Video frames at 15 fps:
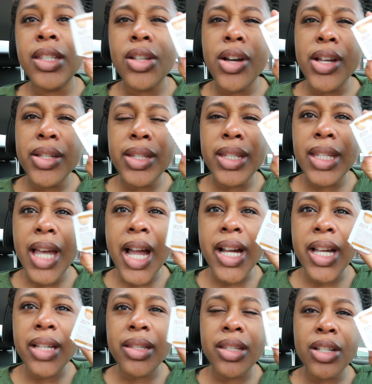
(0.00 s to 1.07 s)
sauce, I
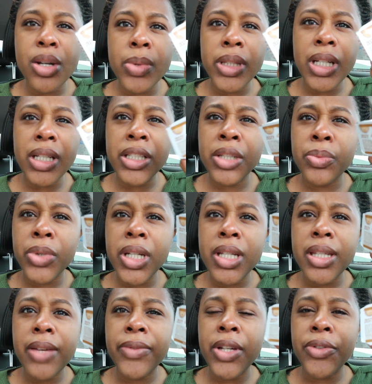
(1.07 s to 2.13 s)
guess, to go with the onion
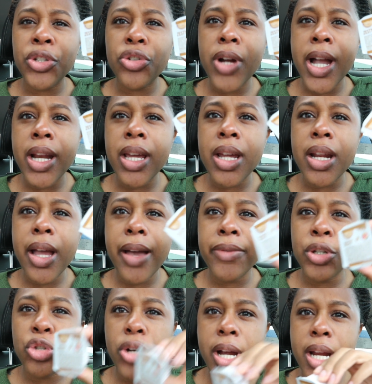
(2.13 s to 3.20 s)
rings. I've never tried it. Have
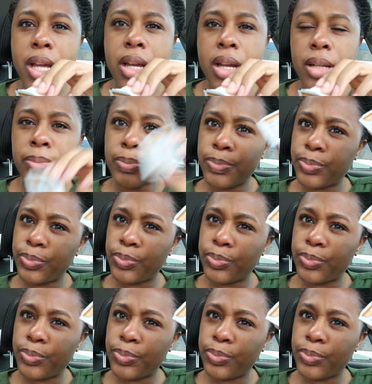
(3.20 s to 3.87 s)
you tried it?